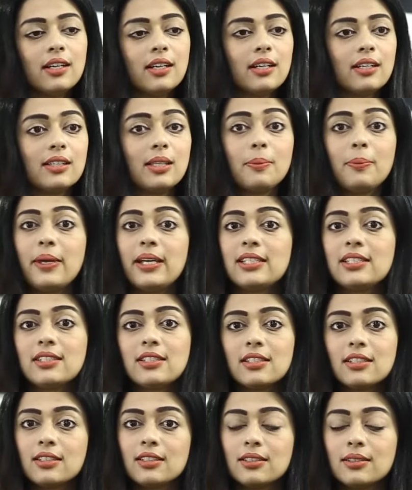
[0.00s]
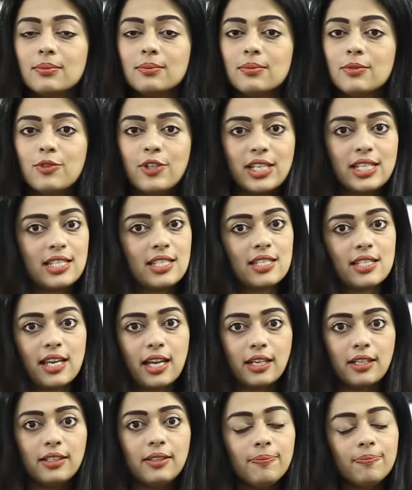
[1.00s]
uh, the best uh, dress
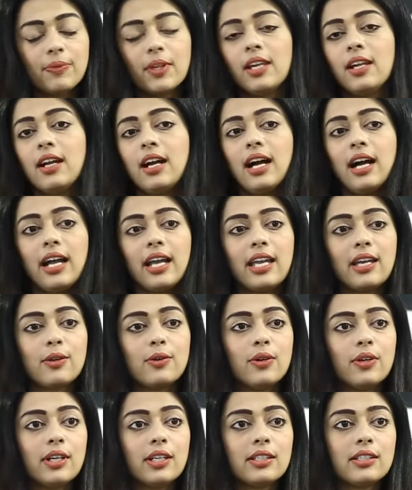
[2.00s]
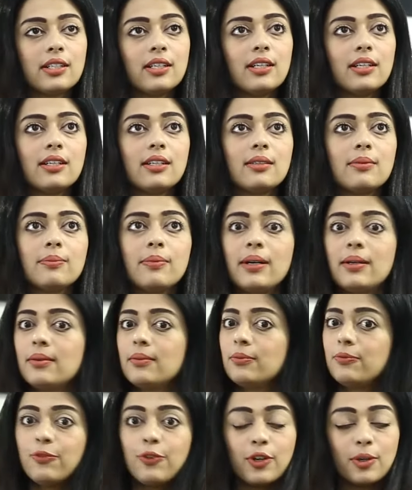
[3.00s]
designer. I got, uh,
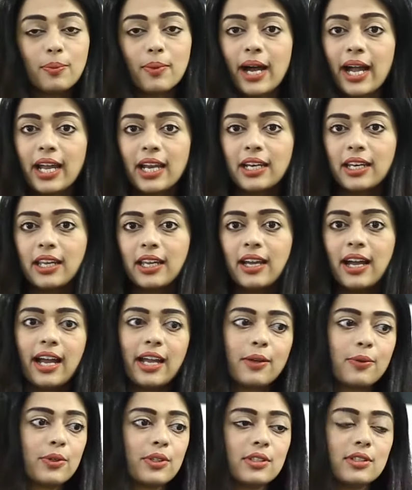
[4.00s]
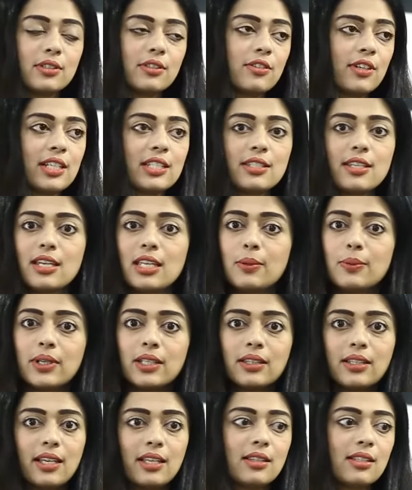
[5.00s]
for my day, I couldn't trust
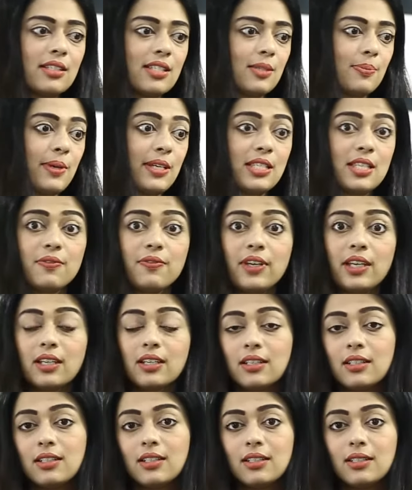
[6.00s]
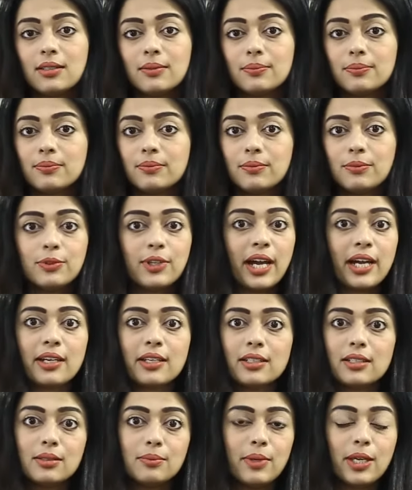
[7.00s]
anyone like a specific uh,
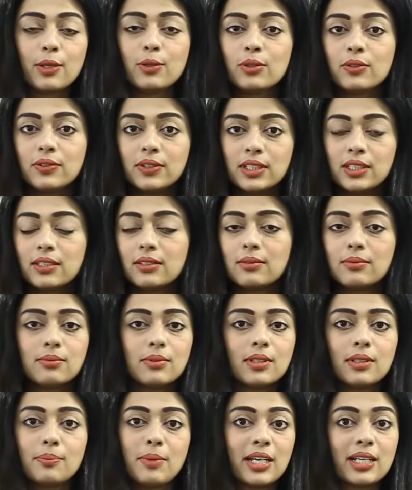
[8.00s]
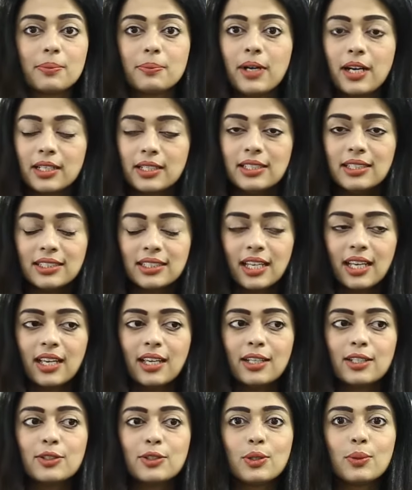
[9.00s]
bridal makeover uh, makeup artist.
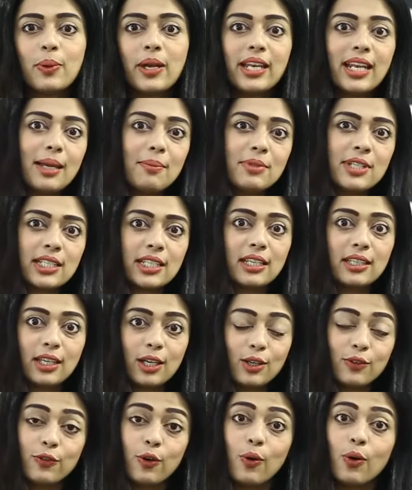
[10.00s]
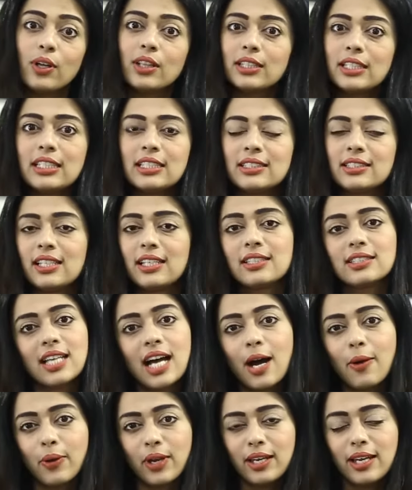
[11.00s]
So when I'm taking care of all these things,
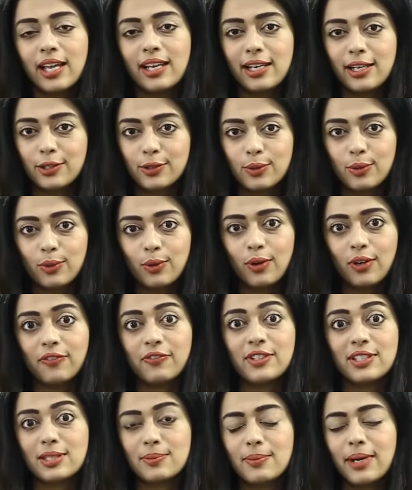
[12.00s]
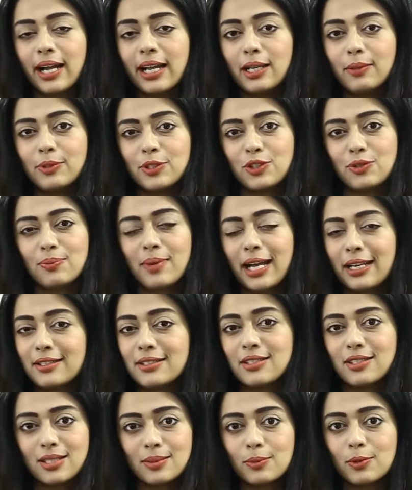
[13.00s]
how can I let go of the smile which
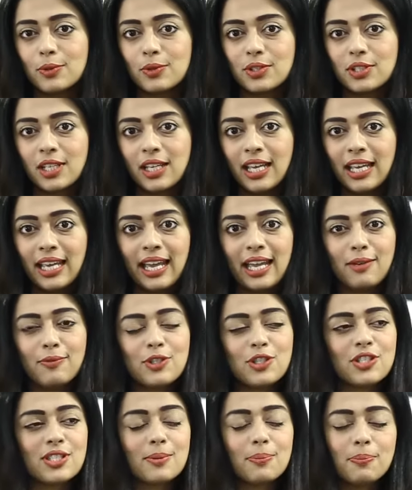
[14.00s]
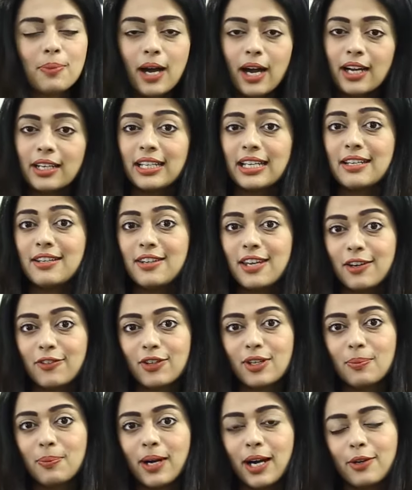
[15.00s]
matters the most and which is a part,
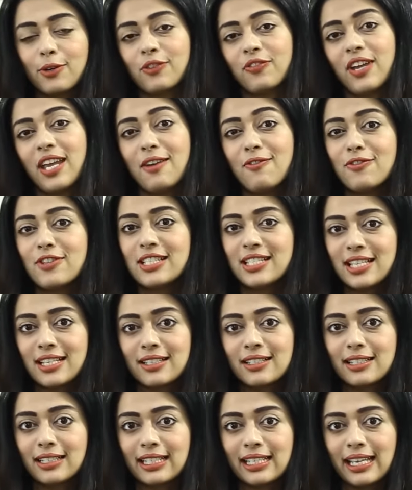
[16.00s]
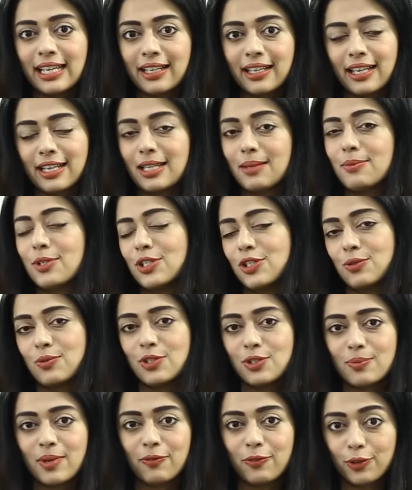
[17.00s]
integral part of every single click and image
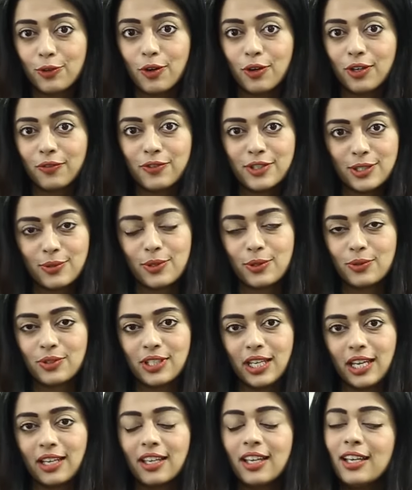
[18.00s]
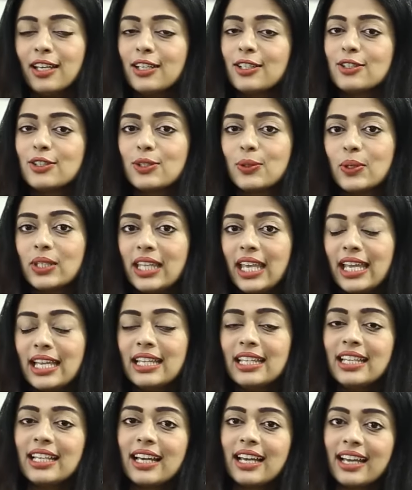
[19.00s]
which my photographers will take. So
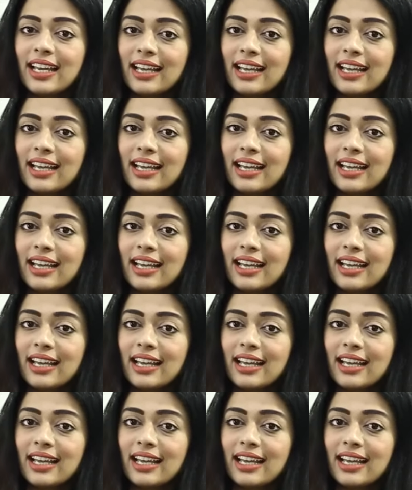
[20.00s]
then,